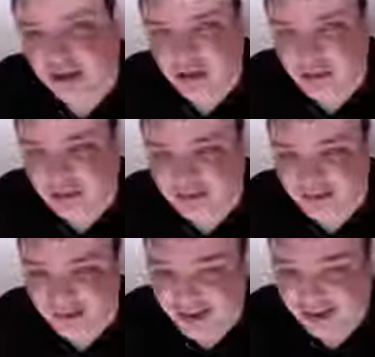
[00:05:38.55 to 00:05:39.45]
That came
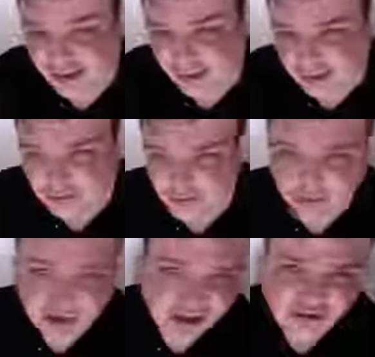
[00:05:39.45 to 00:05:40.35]
out today, or,
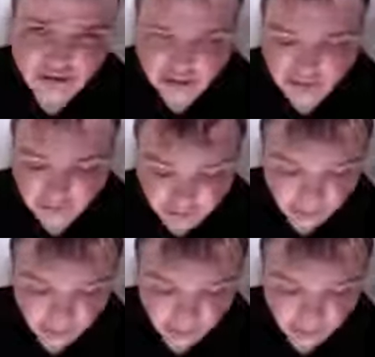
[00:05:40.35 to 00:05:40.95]
well, yesterday